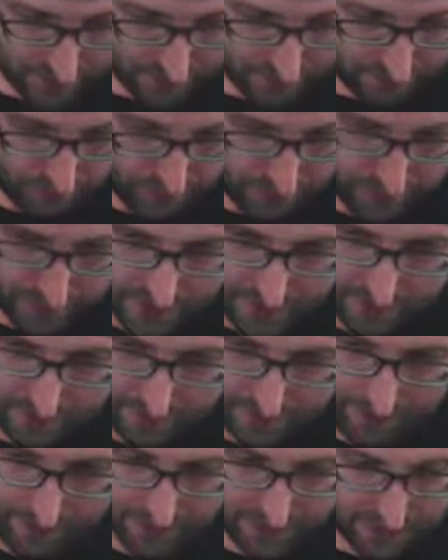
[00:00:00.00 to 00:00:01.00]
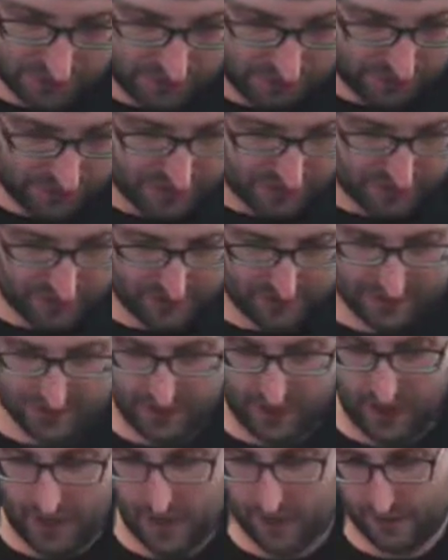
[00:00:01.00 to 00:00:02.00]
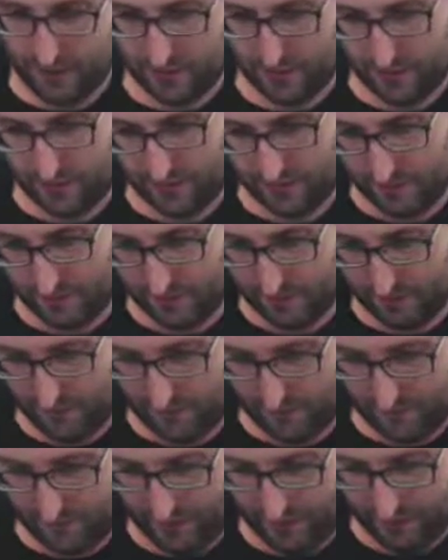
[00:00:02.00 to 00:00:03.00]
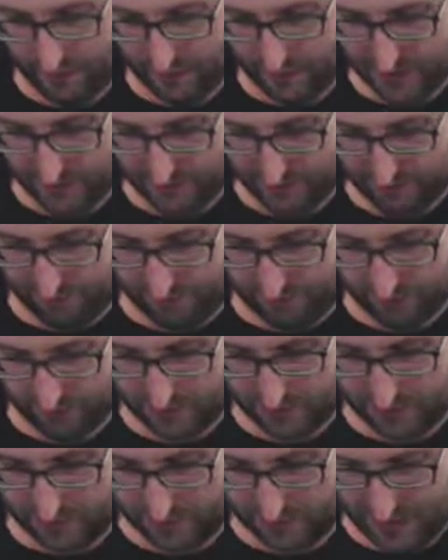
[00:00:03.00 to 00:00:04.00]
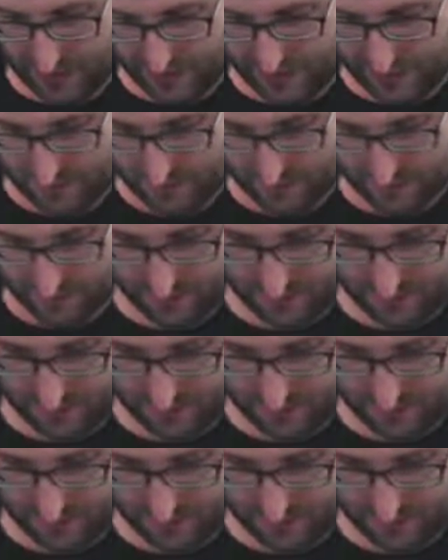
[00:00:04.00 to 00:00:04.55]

The weird thing about this one is that it's not, I don't think it's vaulted yet.